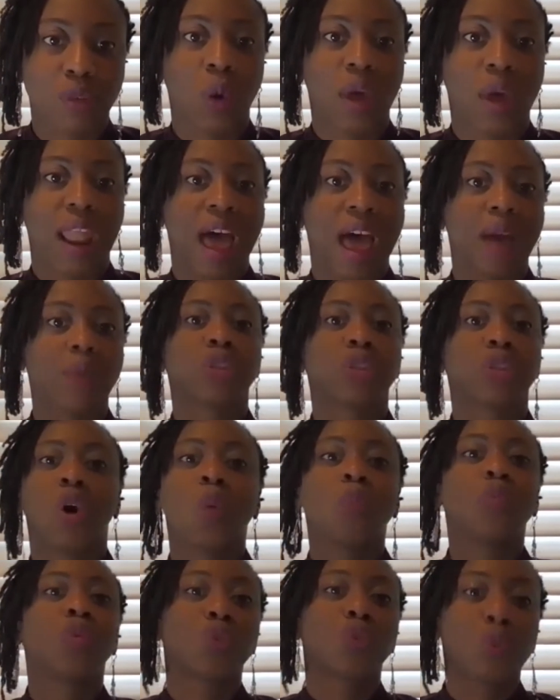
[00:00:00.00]
When I was
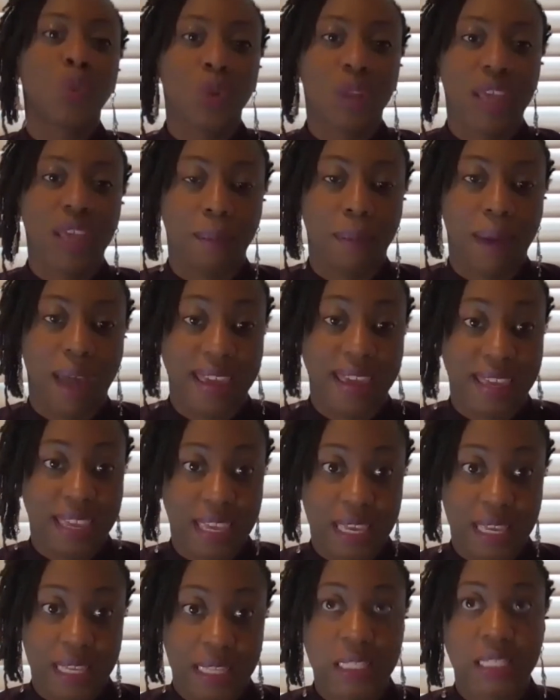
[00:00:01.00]
homeschooling my
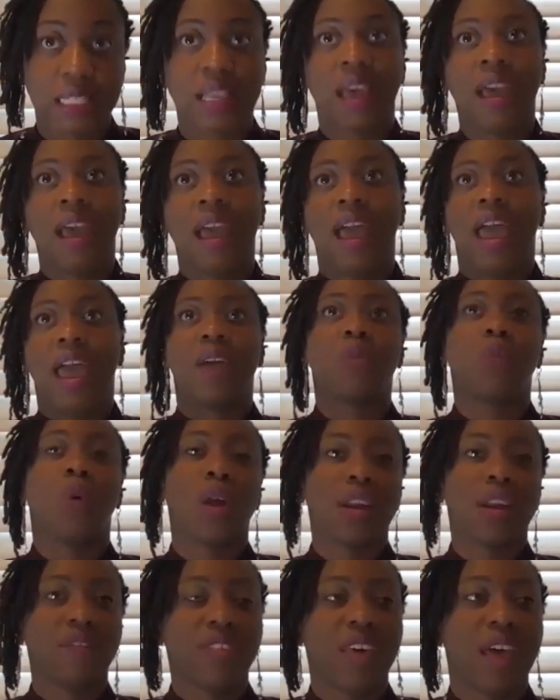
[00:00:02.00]
kids, and
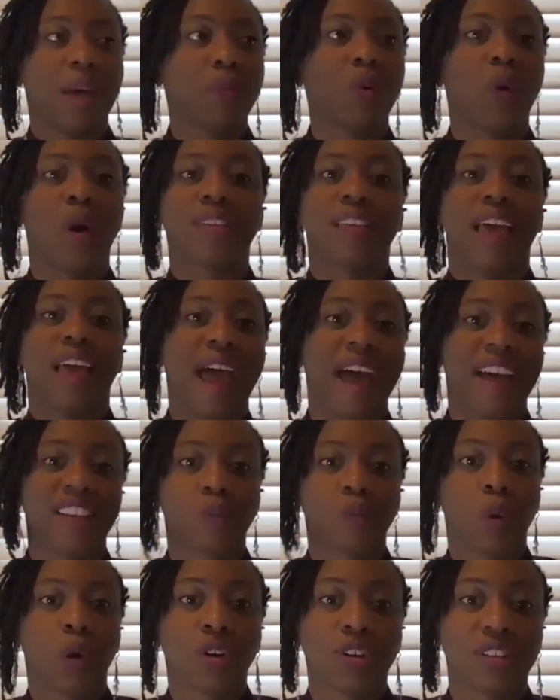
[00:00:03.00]
one of them who has an
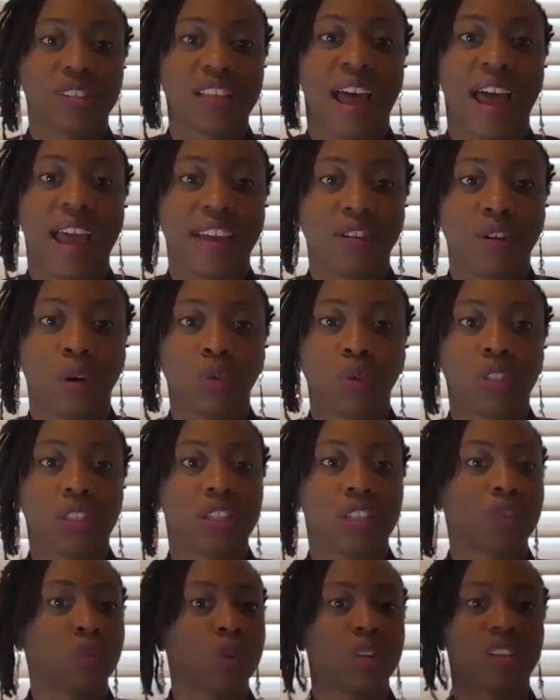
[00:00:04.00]
Asperger's
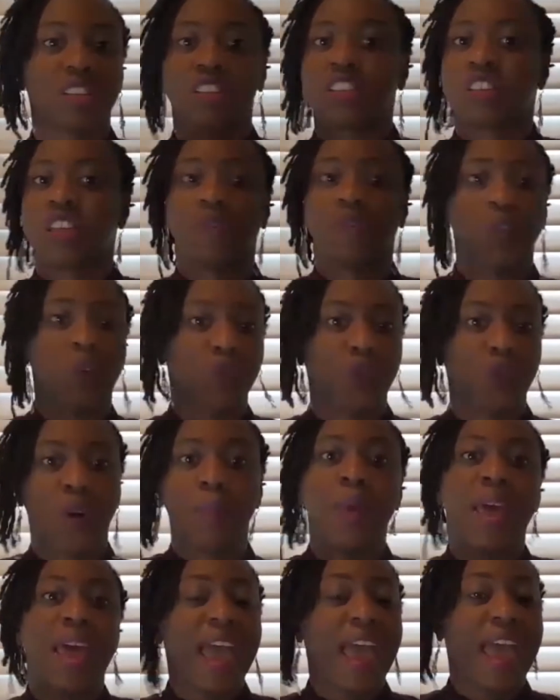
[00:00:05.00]
diagnosis would suffer
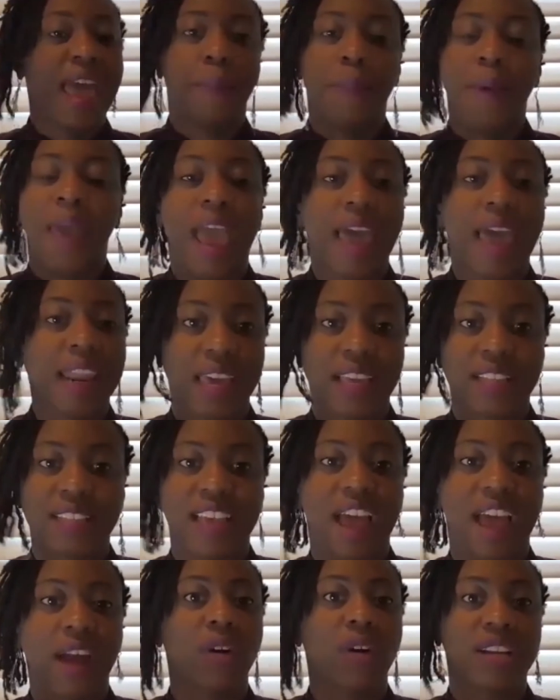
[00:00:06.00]
from a panic
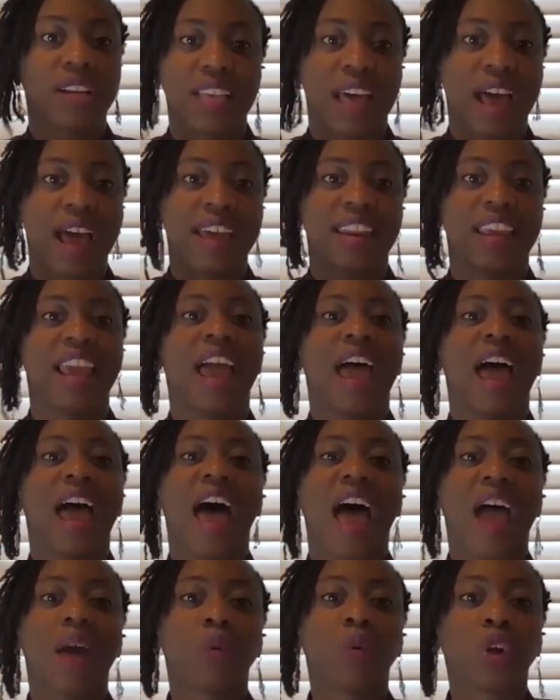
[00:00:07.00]
attack or anxiety,
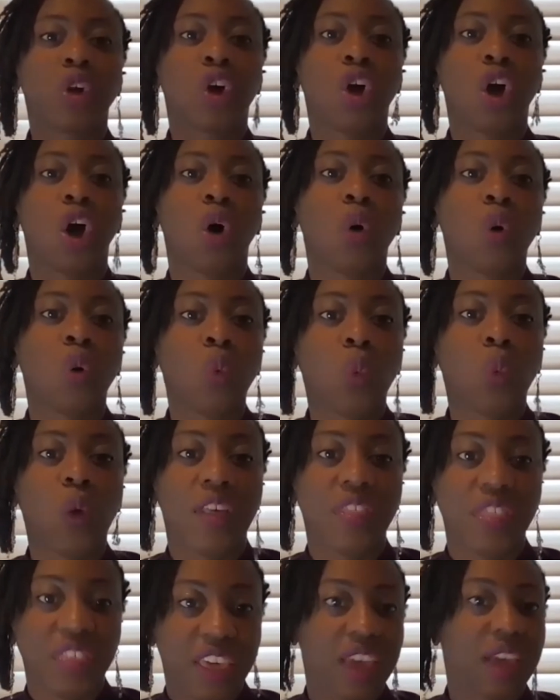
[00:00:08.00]
I would go
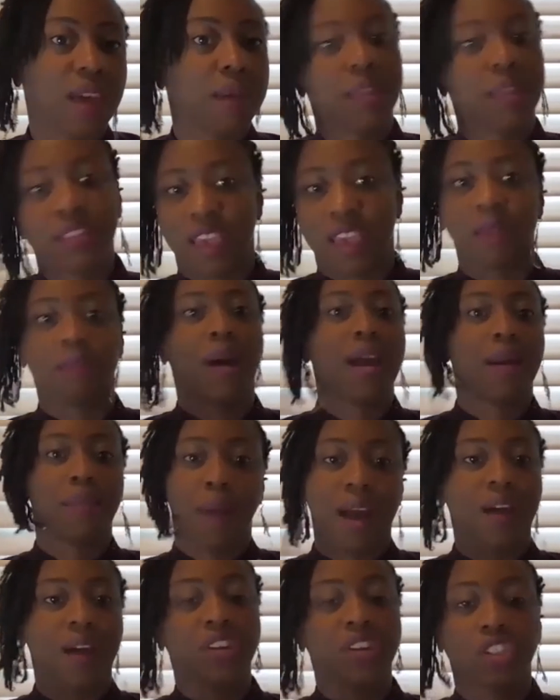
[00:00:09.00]
with him and take
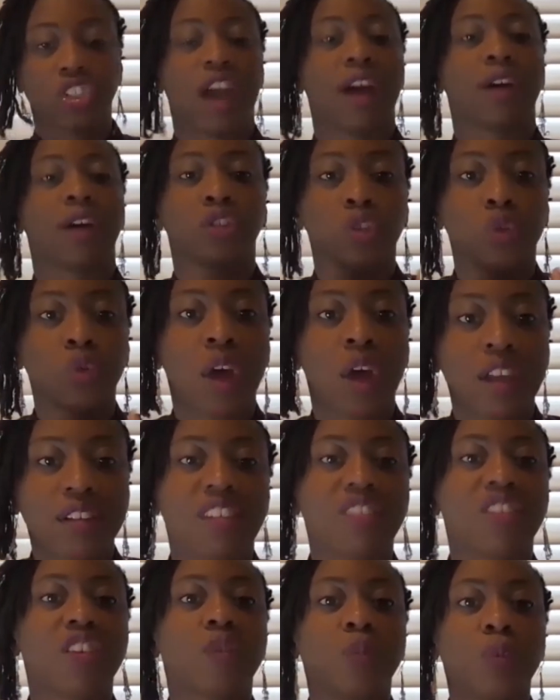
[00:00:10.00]
my other child to
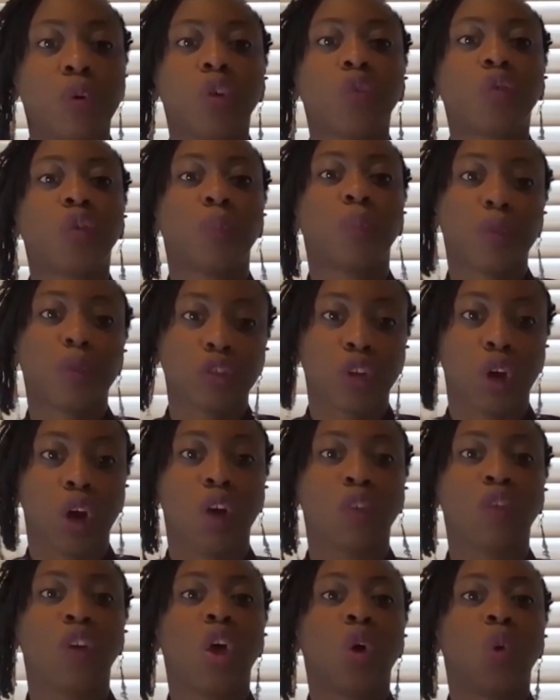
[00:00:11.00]
this beautiful
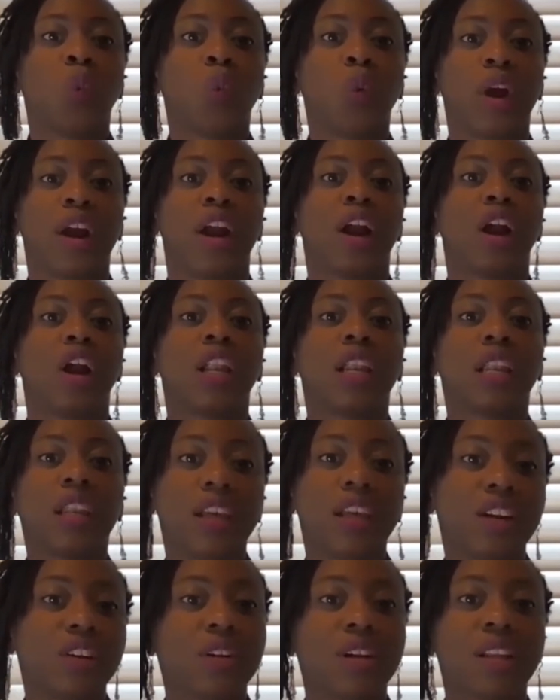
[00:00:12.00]
preserve where
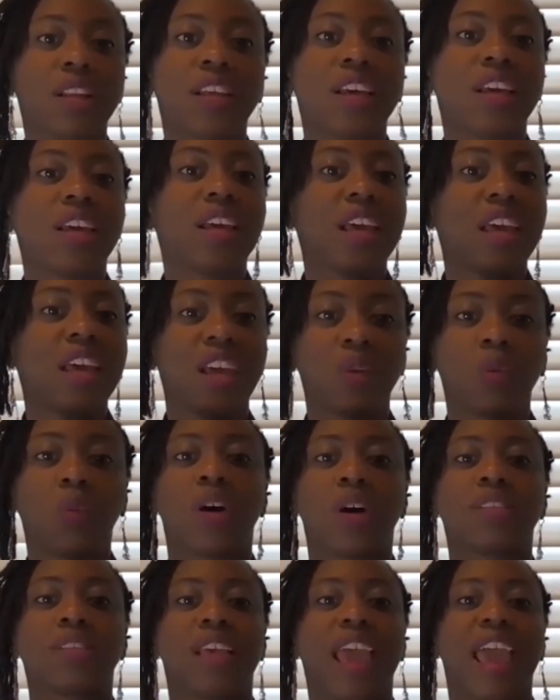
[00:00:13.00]
literally it
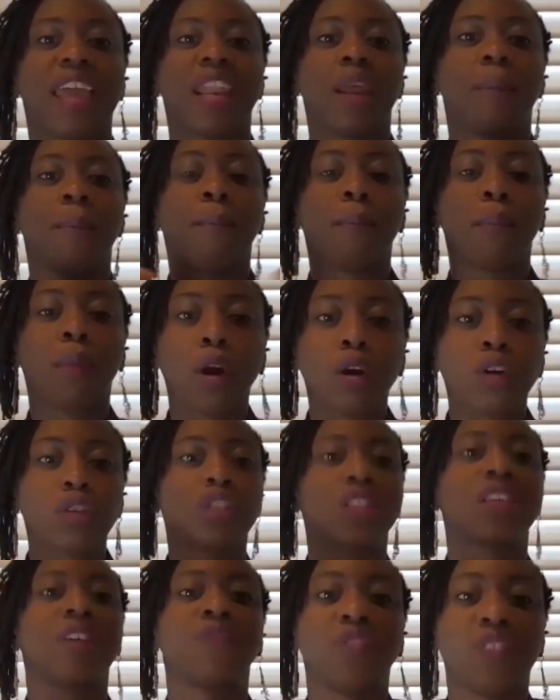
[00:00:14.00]
was an
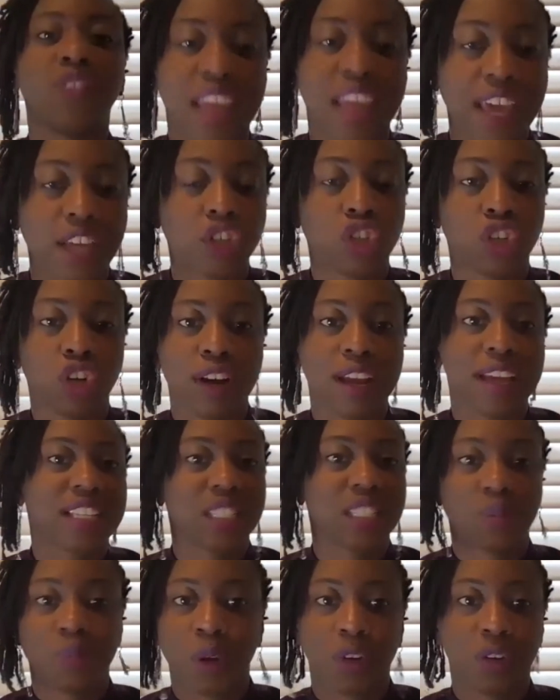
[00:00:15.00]
immersive nature
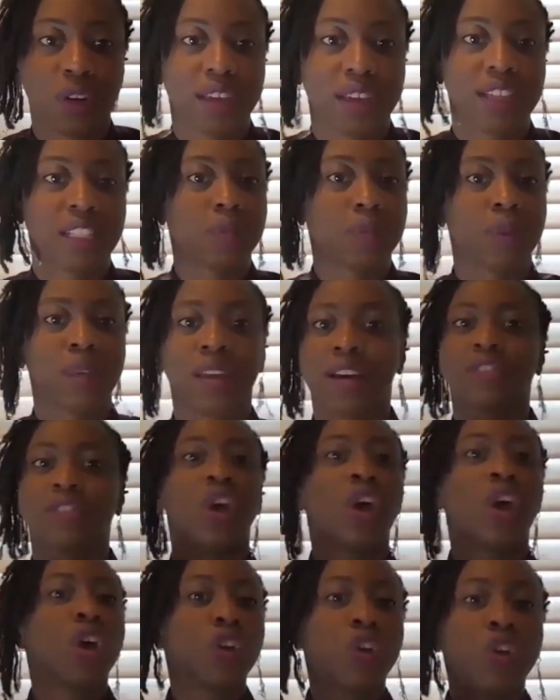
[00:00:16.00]
experience because
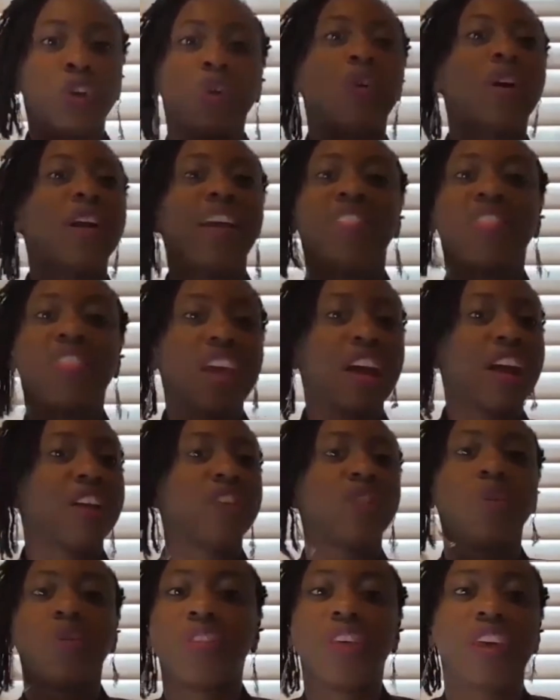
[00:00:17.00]
you're in there
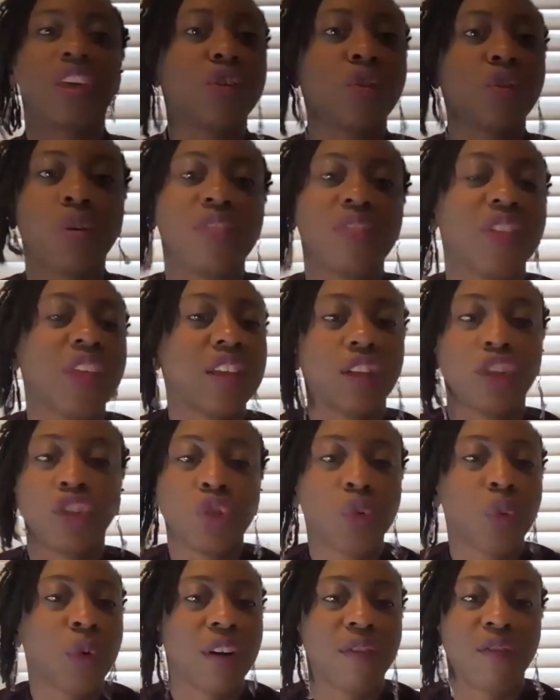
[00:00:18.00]
and you could think that
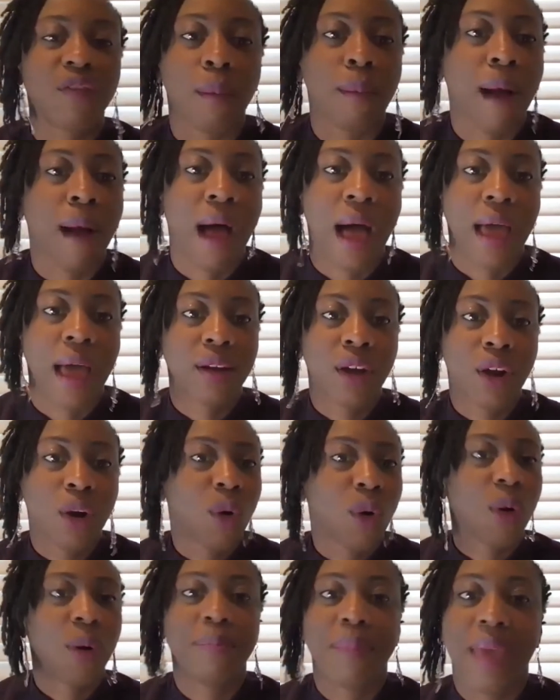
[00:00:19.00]
you were in Vermont
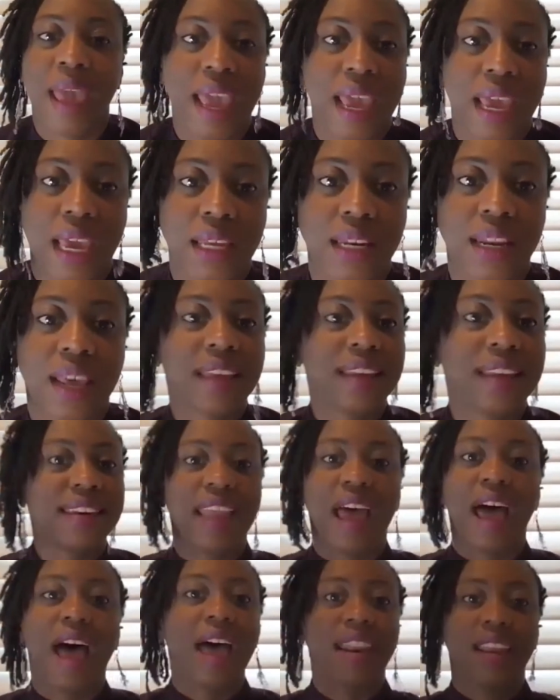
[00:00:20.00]
or Maine,
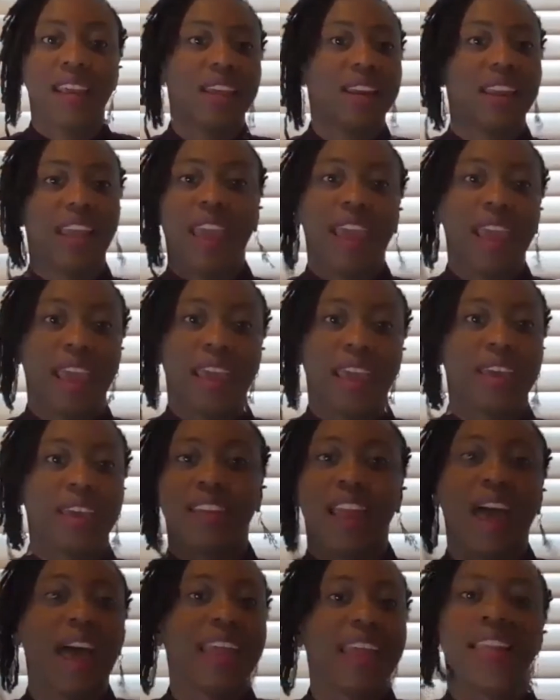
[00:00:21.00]
not in
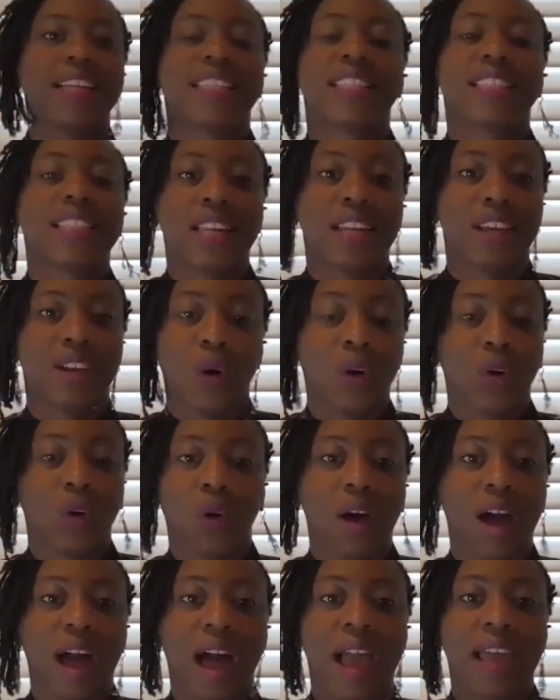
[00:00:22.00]
a city on
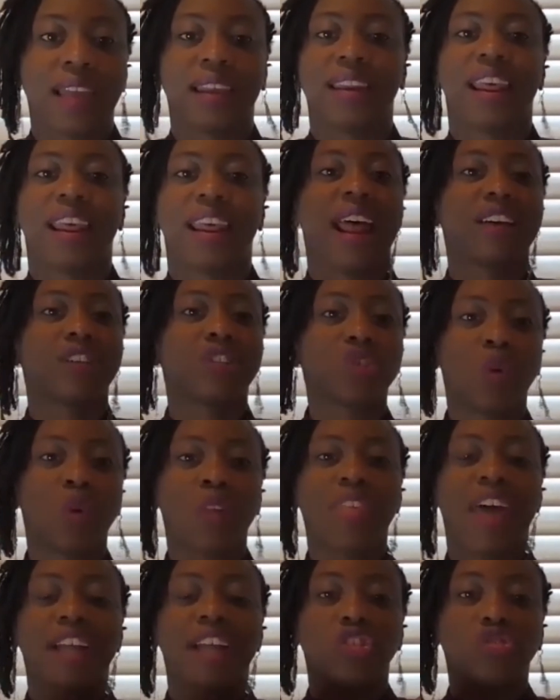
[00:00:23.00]
Long Island. And I saw
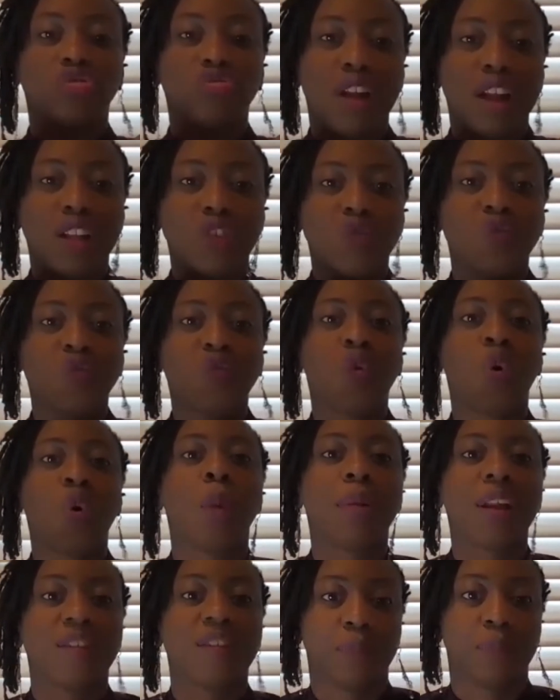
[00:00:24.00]
that
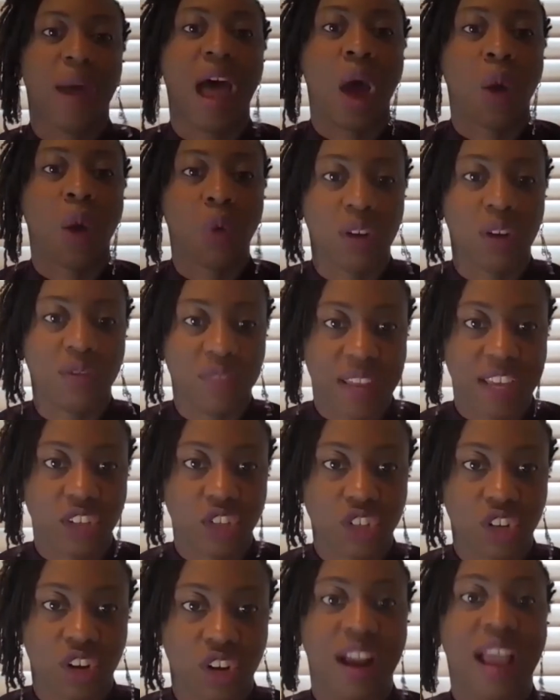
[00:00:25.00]
transformative power of
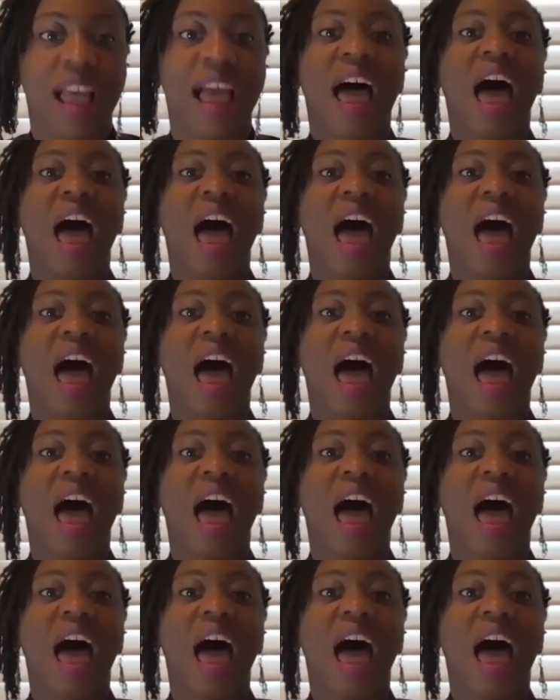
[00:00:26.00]
nature.